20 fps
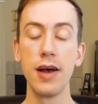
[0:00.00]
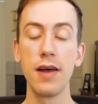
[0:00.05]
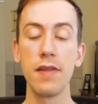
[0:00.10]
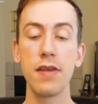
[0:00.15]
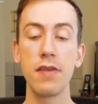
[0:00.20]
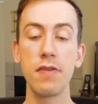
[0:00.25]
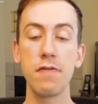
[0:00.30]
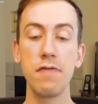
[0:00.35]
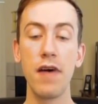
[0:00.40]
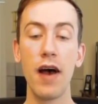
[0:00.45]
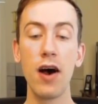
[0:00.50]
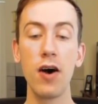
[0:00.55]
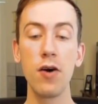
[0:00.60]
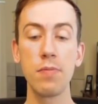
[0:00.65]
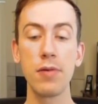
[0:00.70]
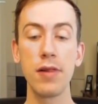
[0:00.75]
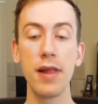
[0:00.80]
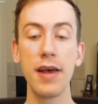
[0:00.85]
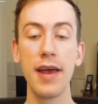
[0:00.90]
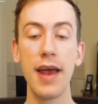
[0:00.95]
this Foul
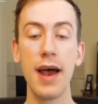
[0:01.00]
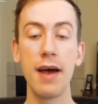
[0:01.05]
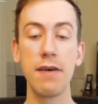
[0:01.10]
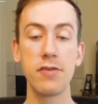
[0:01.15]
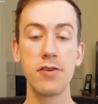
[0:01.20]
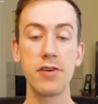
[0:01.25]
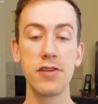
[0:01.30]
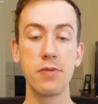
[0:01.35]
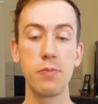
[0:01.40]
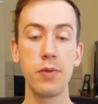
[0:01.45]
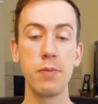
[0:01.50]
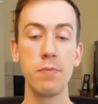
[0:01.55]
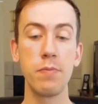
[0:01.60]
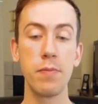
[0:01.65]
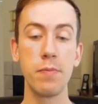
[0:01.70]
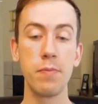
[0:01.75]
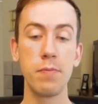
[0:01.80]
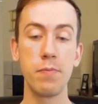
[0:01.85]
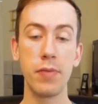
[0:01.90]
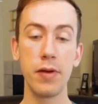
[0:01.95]
Play, after it's
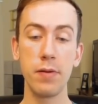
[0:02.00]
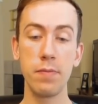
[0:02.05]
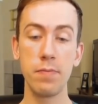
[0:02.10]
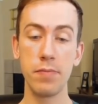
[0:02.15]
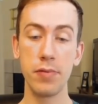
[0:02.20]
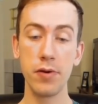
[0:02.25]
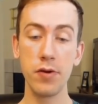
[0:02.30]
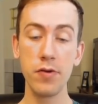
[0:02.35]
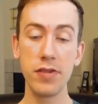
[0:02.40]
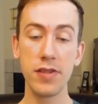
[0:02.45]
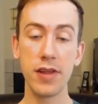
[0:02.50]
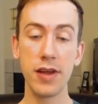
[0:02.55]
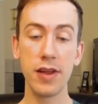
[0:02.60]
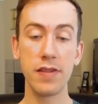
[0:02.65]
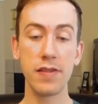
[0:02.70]
been boosted,